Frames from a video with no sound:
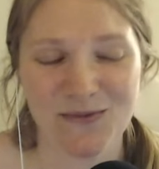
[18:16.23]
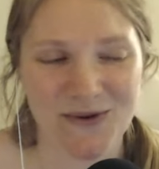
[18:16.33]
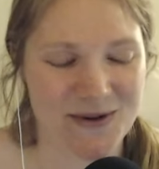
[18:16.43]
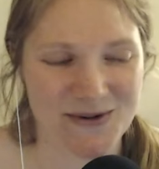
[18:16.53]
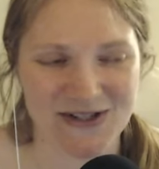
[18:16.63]

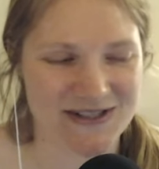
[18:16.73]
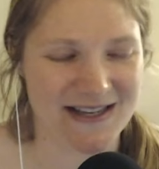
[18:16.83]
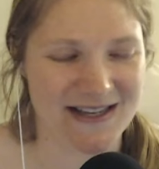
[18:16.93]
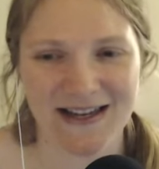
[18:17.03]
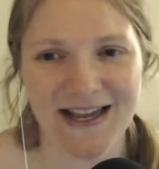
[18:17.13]
and it was
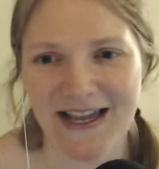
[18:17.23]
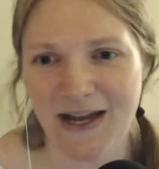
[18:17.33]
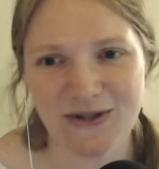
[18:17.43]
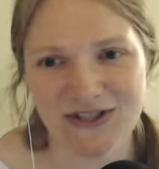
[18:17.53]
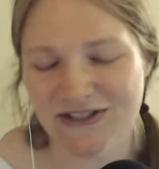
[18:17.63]

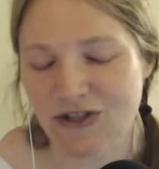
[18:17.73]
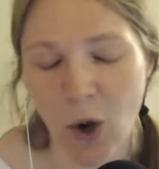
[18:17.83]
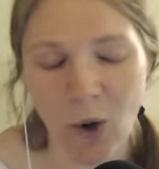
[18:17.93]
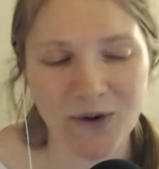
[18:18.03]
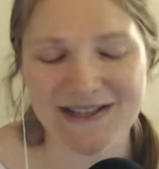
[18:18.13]
just
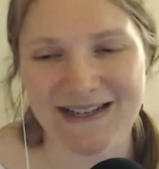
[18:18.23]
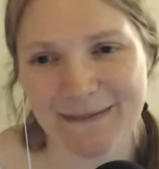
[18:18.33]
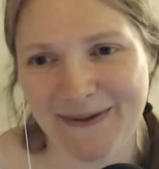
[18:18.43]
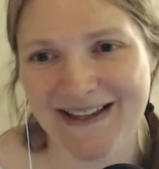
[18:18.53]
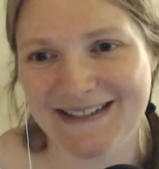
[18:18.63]
totally
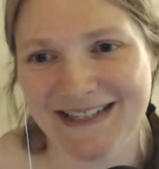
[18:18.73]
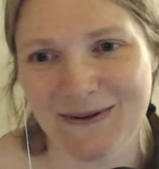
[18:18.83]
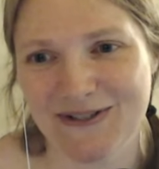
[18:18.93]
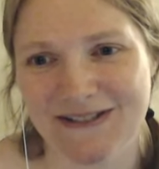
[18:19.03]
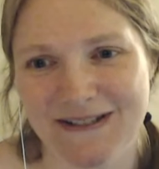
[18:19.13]
seamless, and it
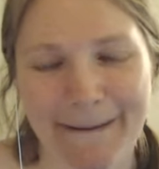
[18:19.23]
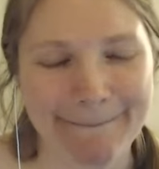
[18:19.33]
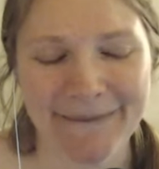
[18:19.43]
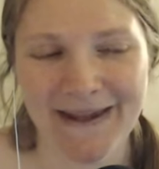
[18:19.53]
was just like,